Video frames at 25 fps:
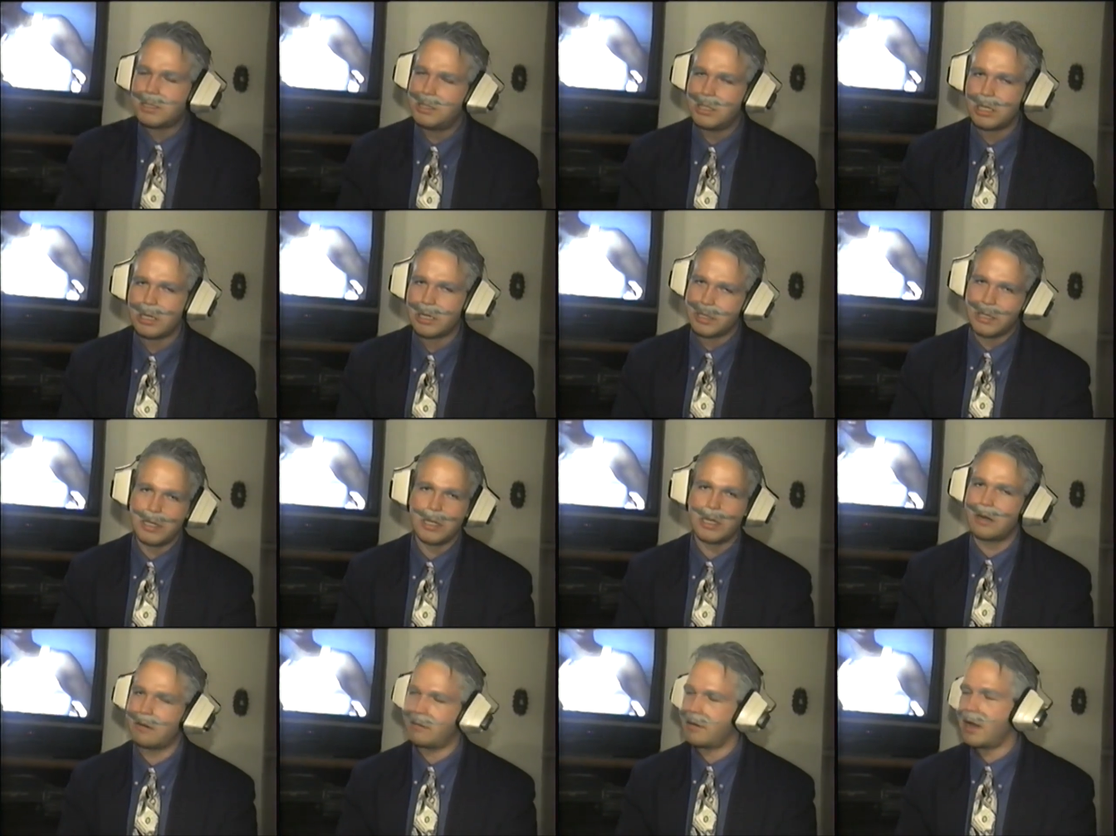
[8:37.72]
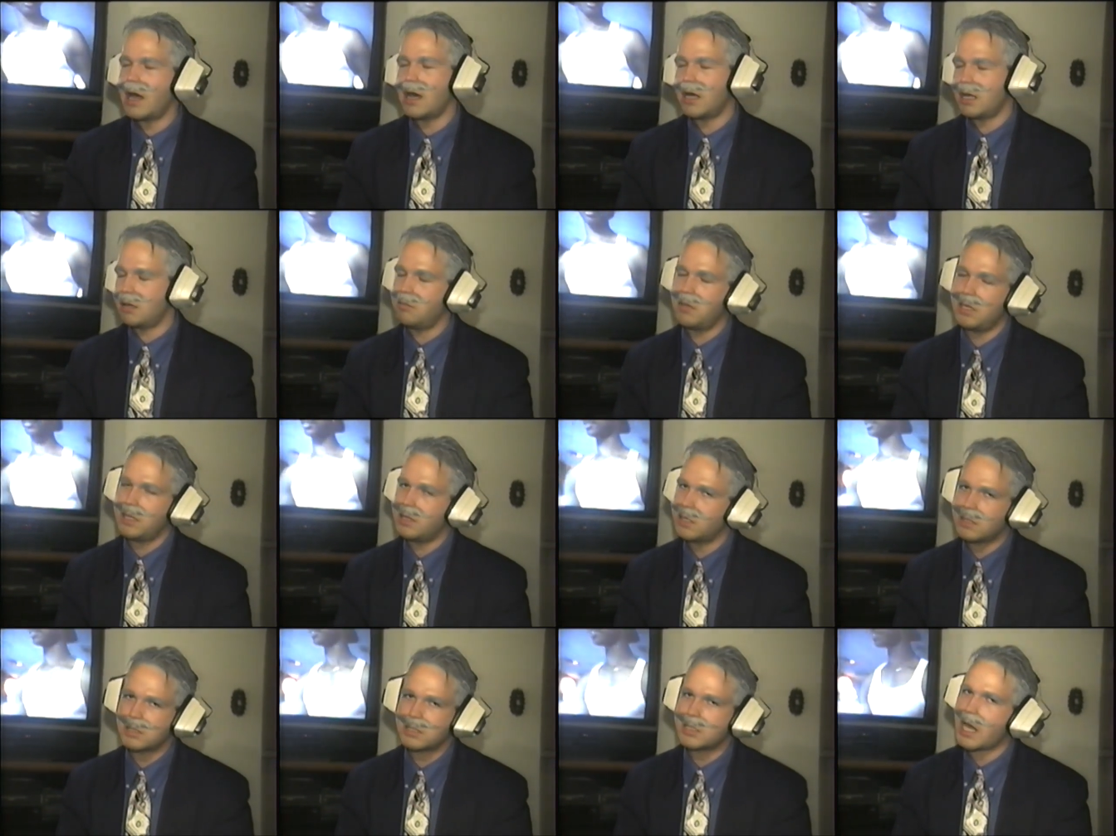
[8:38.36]
to jerk you around. I mean,
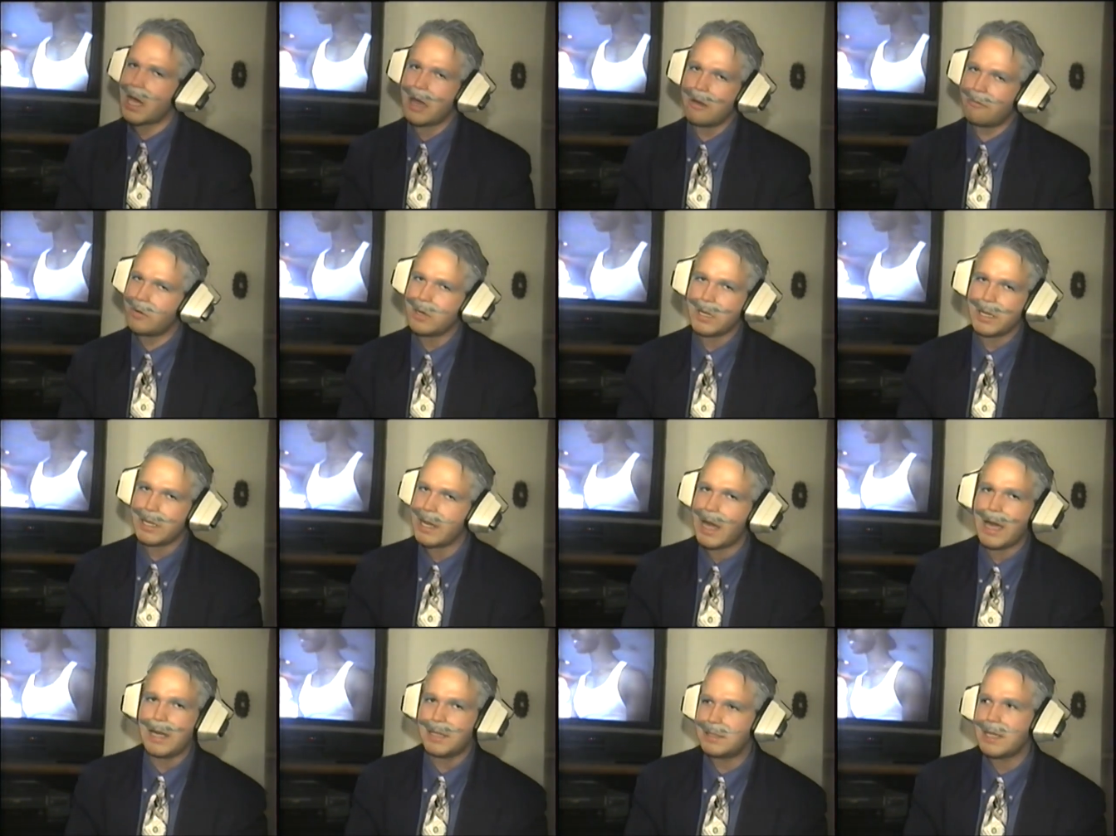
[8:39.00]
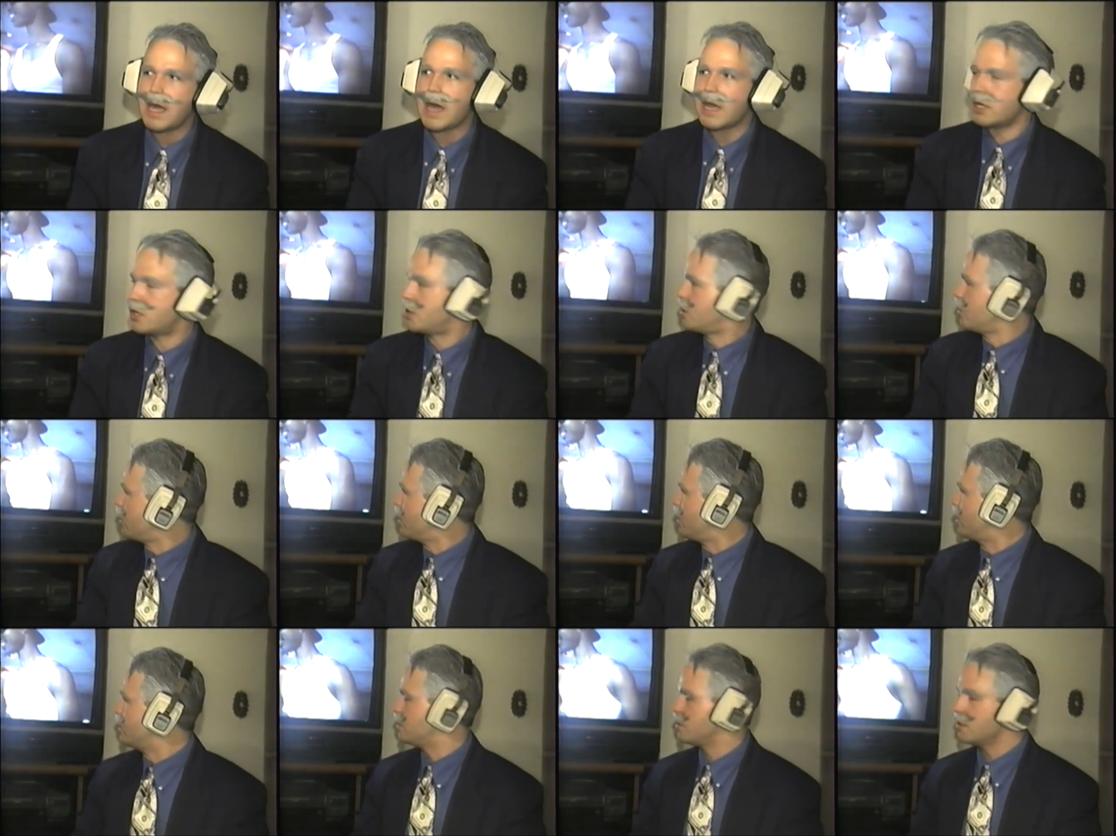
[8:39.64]
this guy really ain't that
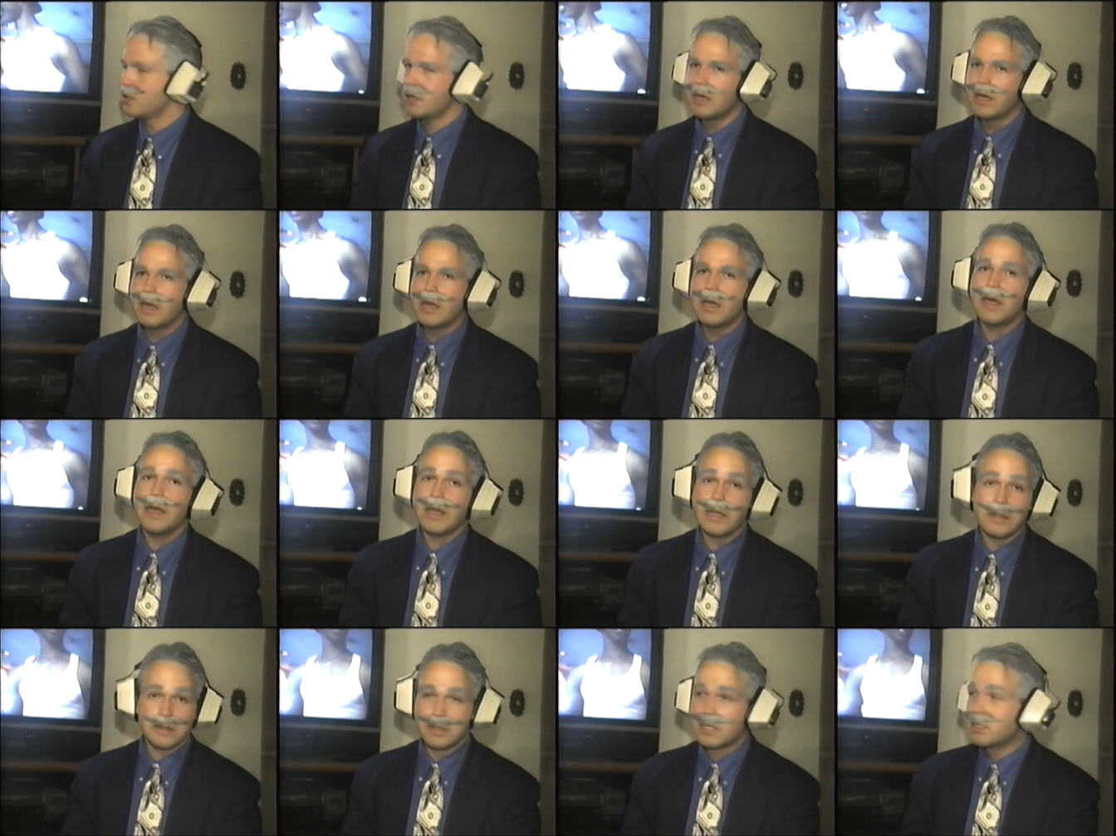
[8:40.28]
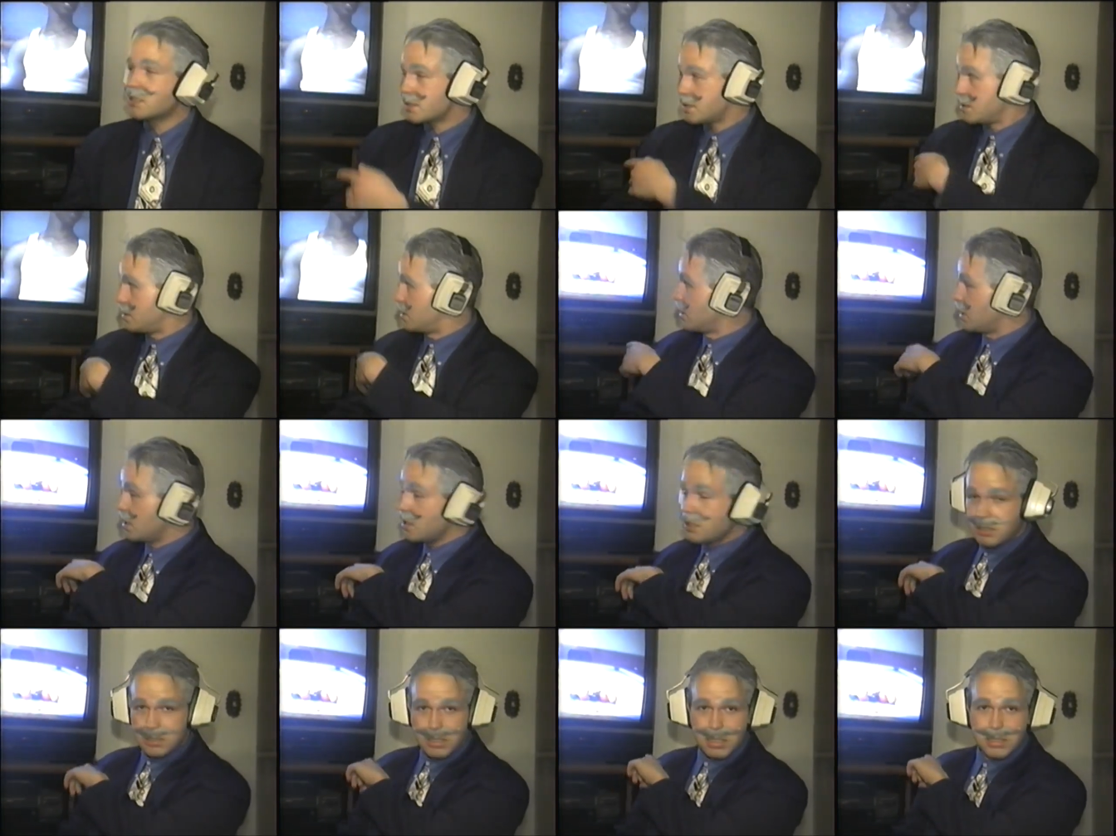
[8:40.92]
good. This
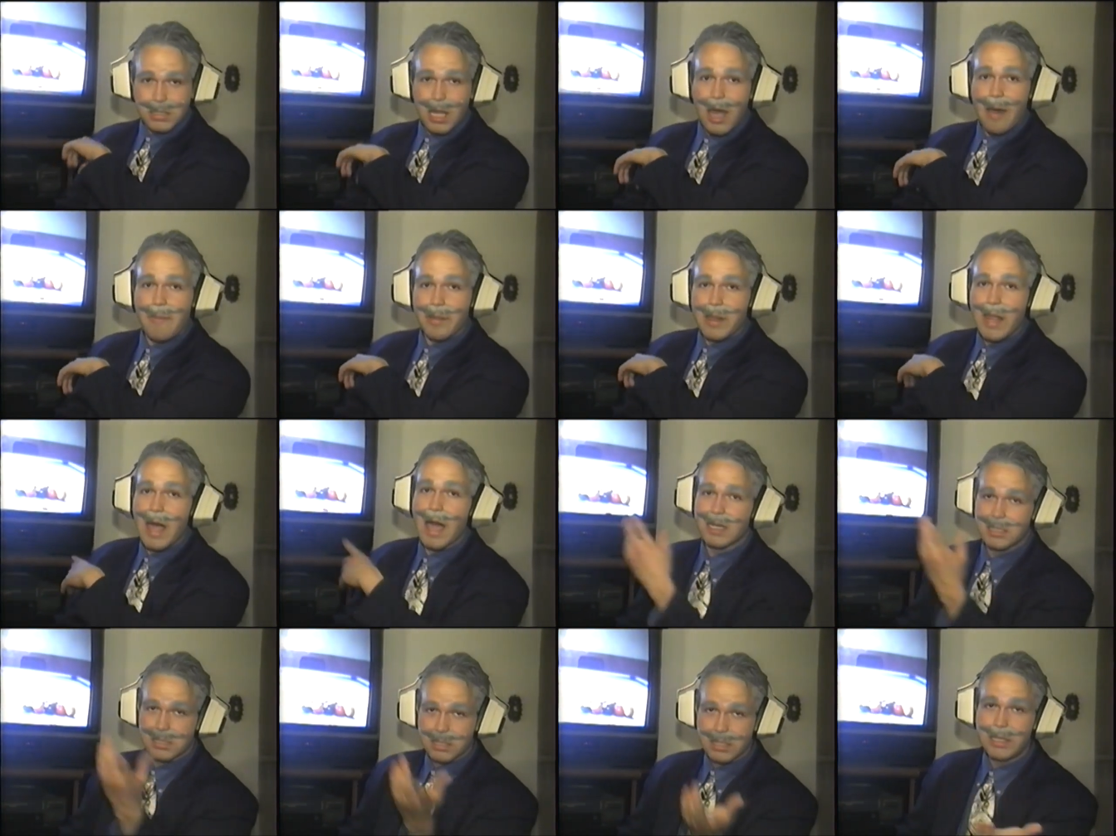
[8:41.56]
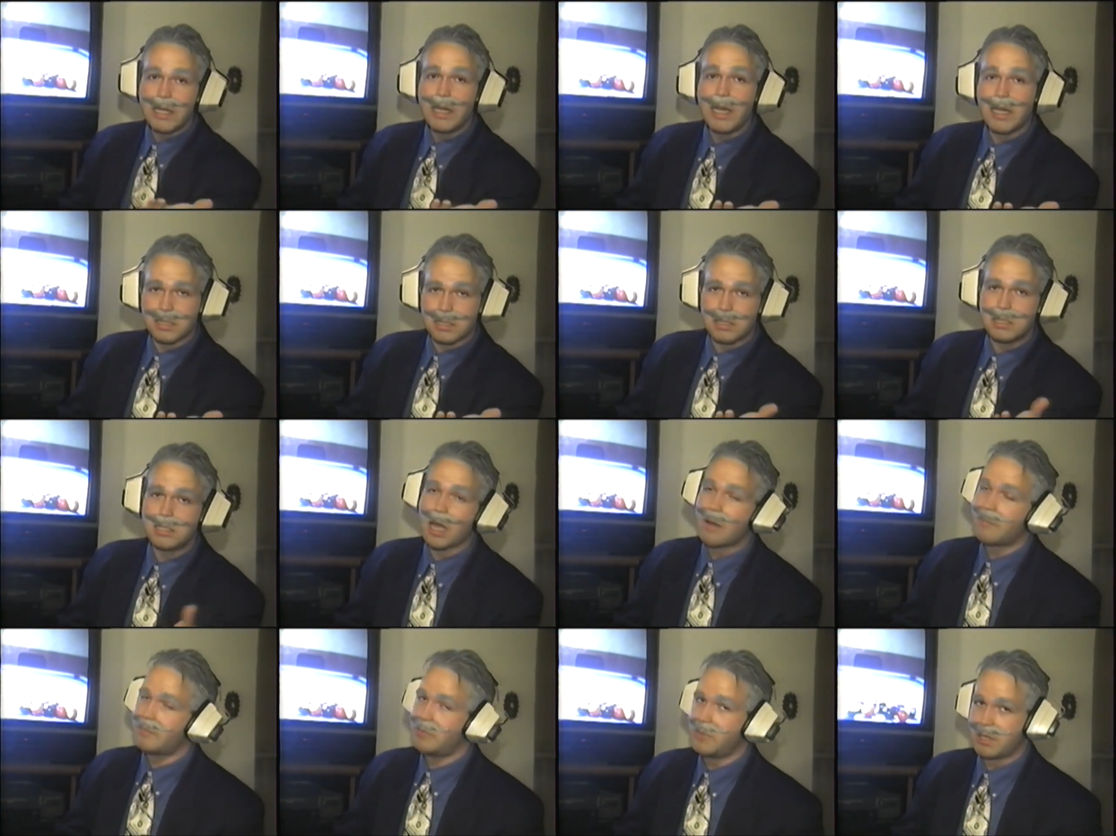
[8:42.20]
his, The double actually hit
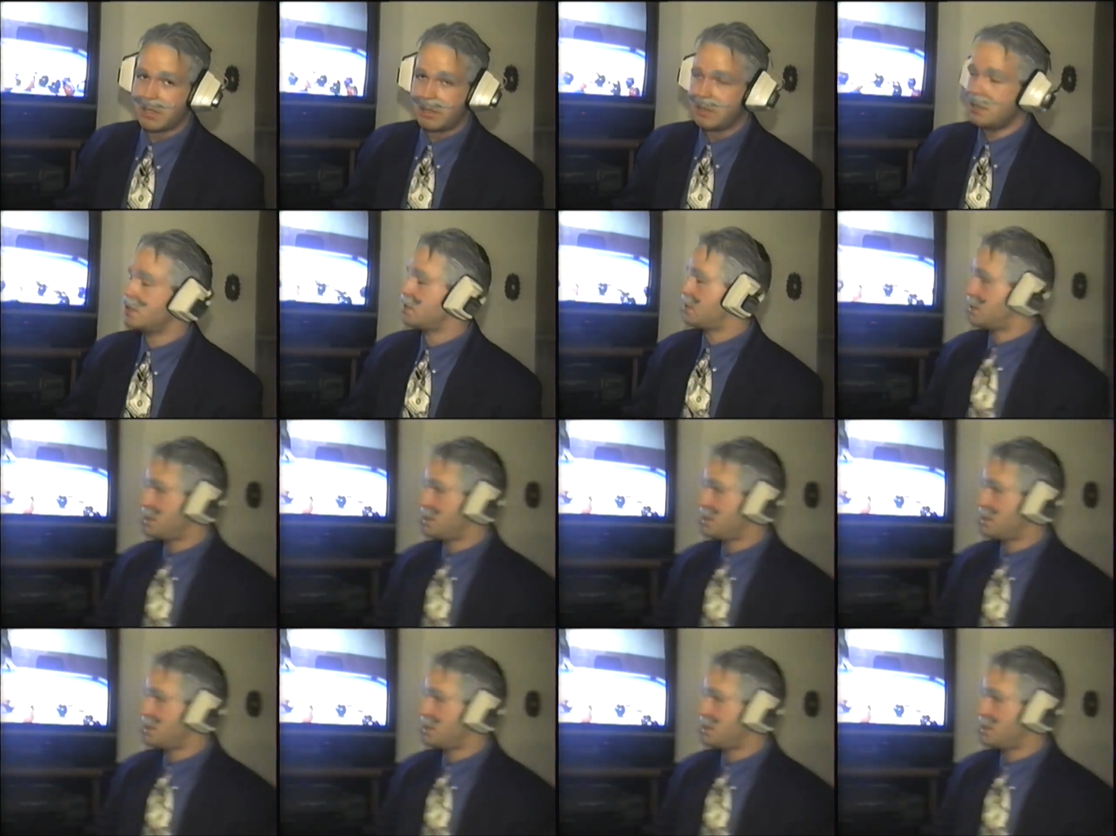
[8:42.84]
something, you